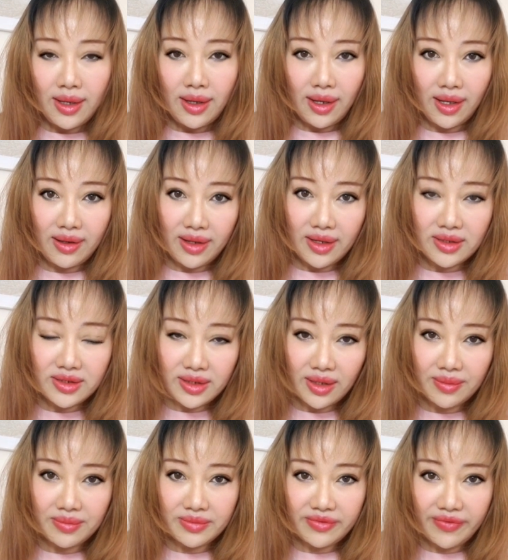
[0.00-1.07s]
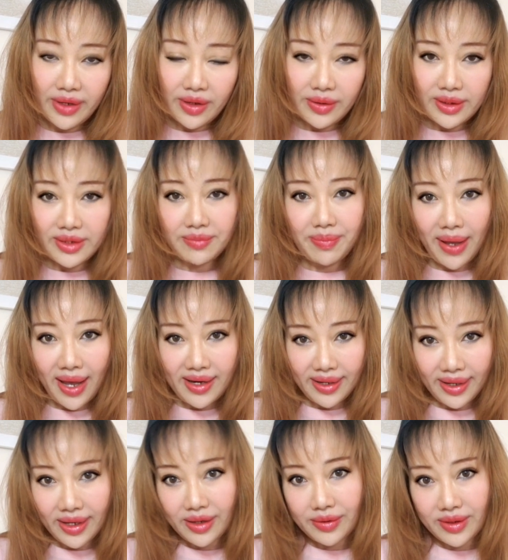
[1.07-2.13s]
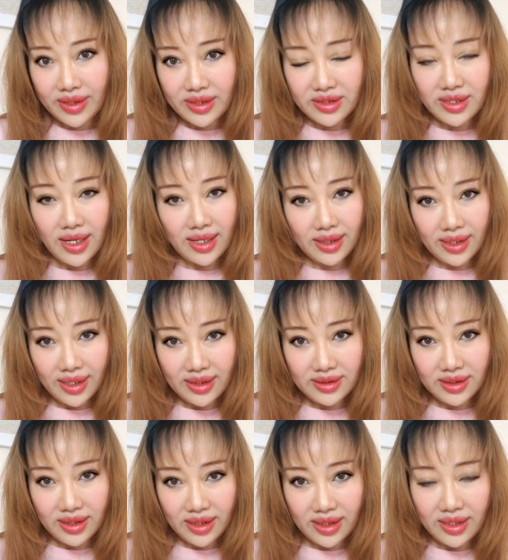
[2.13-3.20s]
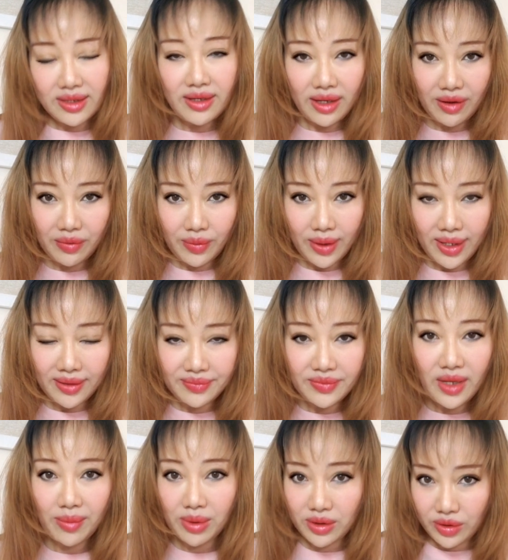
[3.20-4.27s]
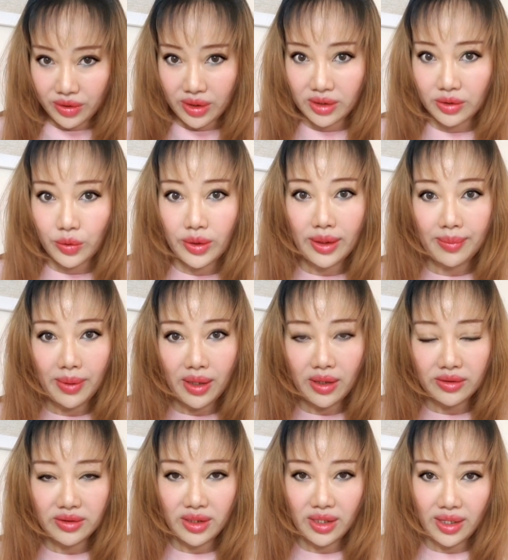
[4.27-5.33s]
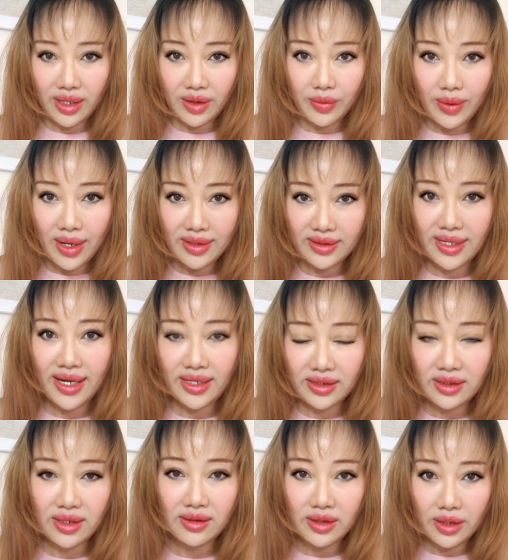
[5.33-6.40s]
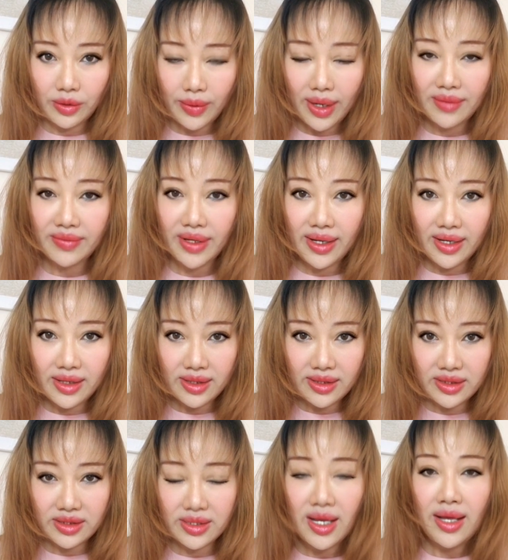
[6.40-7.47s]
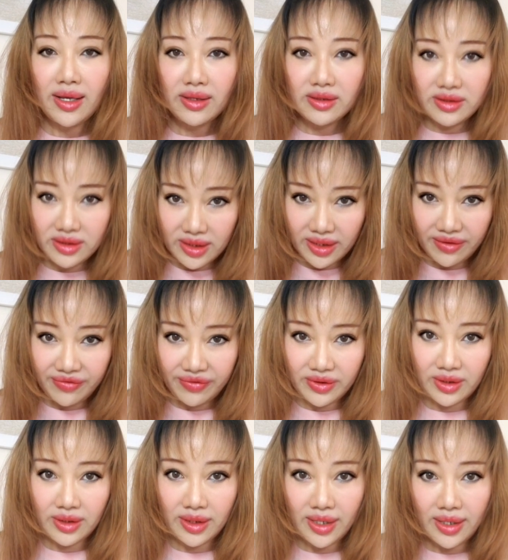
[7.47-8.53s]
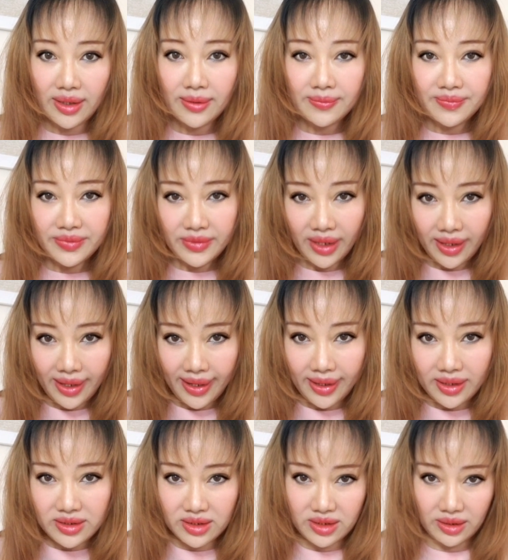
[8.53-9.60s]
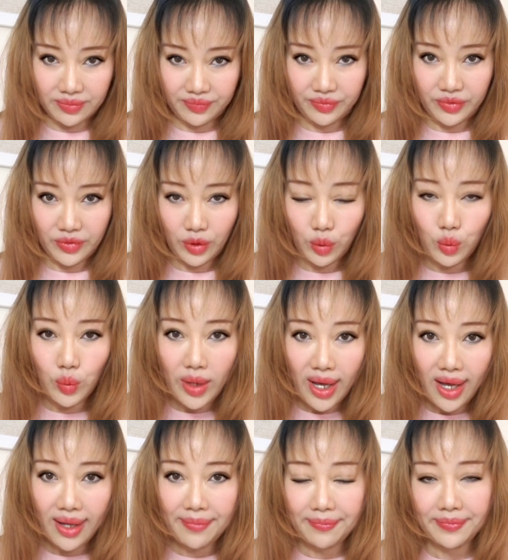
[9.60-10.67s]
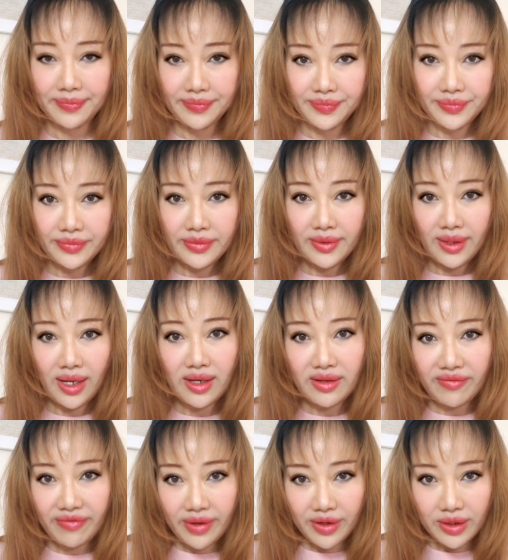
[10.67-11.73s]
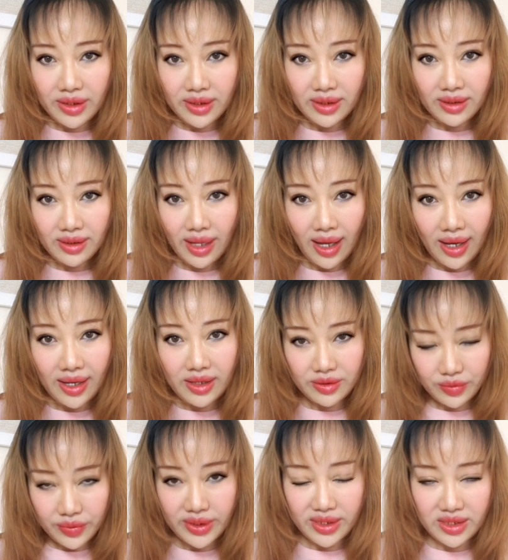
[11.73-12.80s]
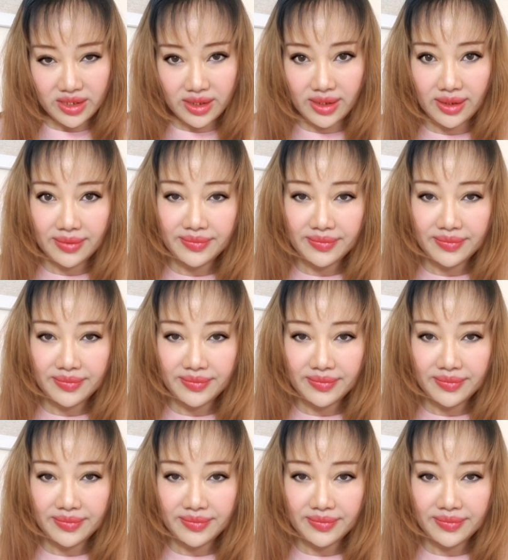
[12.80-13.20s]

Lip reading: And there's some very bad areas like Italy, Iran. I'm going to talk about Iran later. Iran is definitely the next Wuhan and very high risk.